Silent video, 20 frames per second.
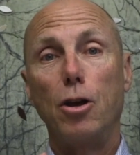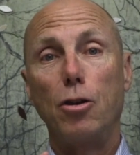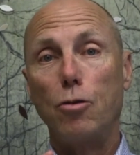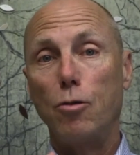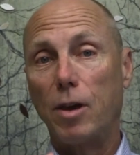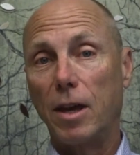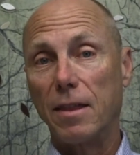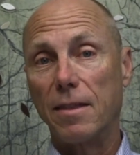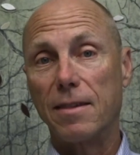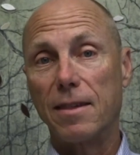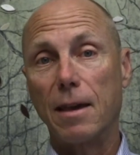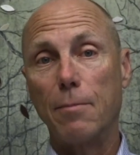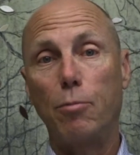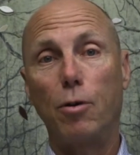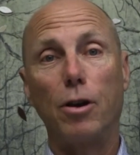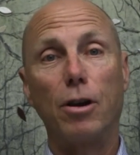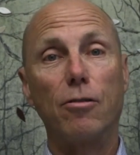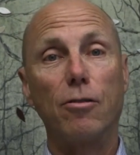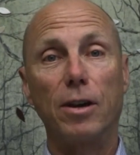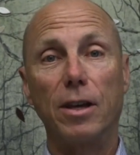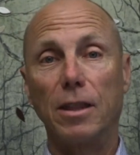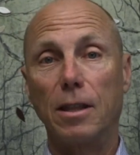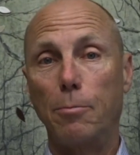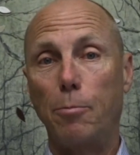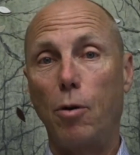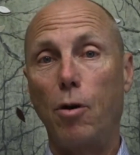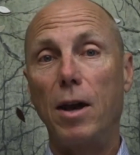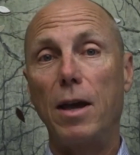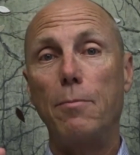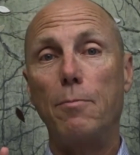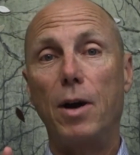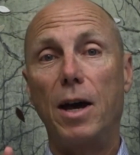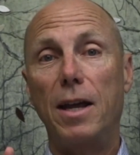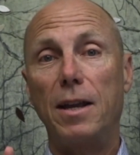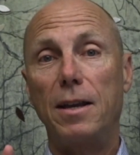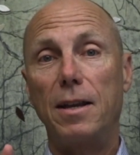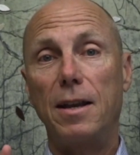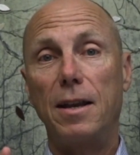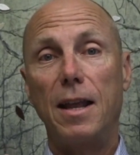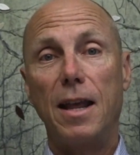you can simply click the play
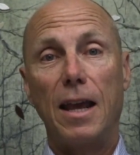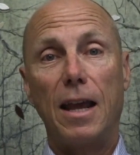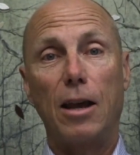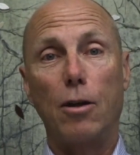button,